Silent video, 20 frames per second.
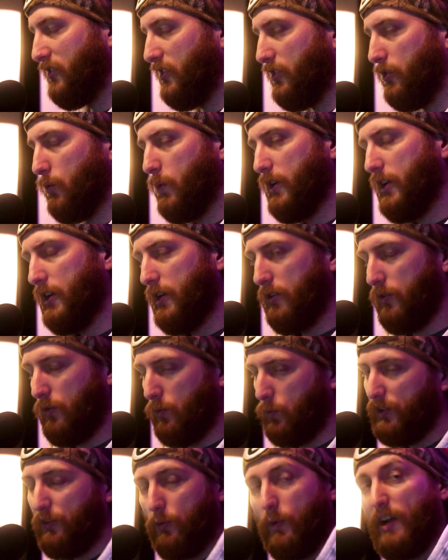And the way, the
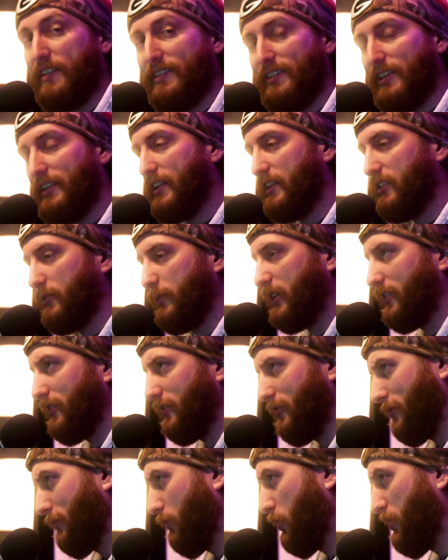reason why I say that is
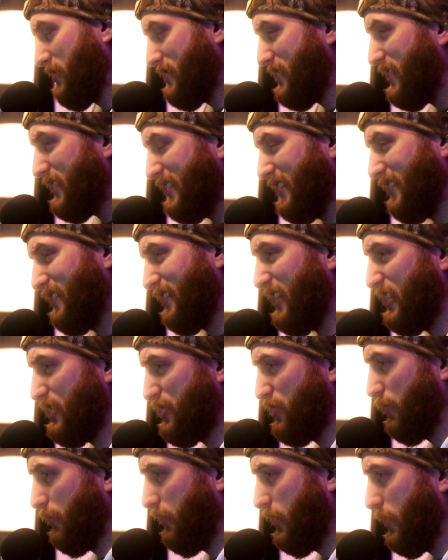because when you're setting these
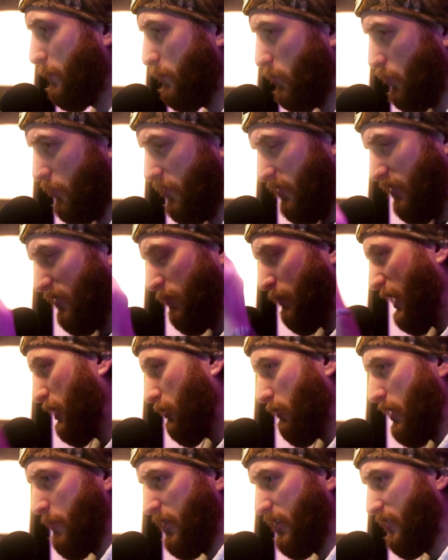slideshows up or these
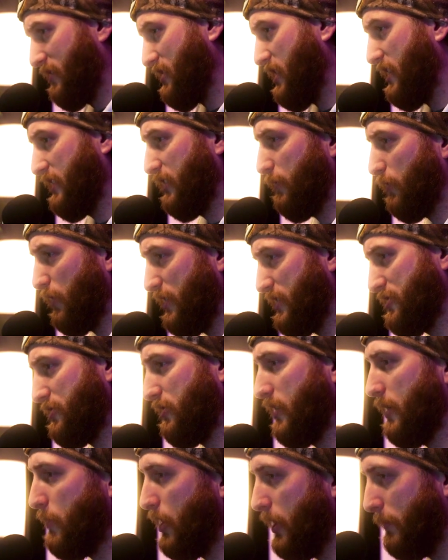panoramic shots for
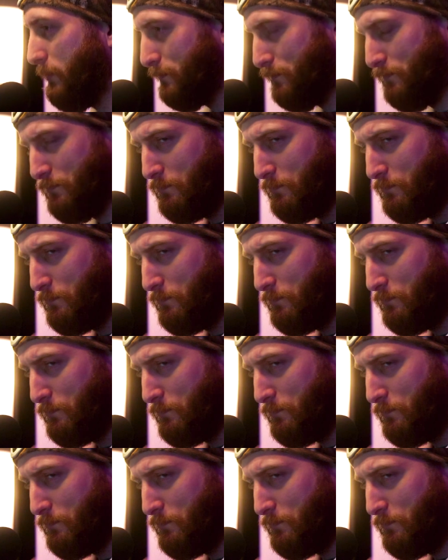Instagram up,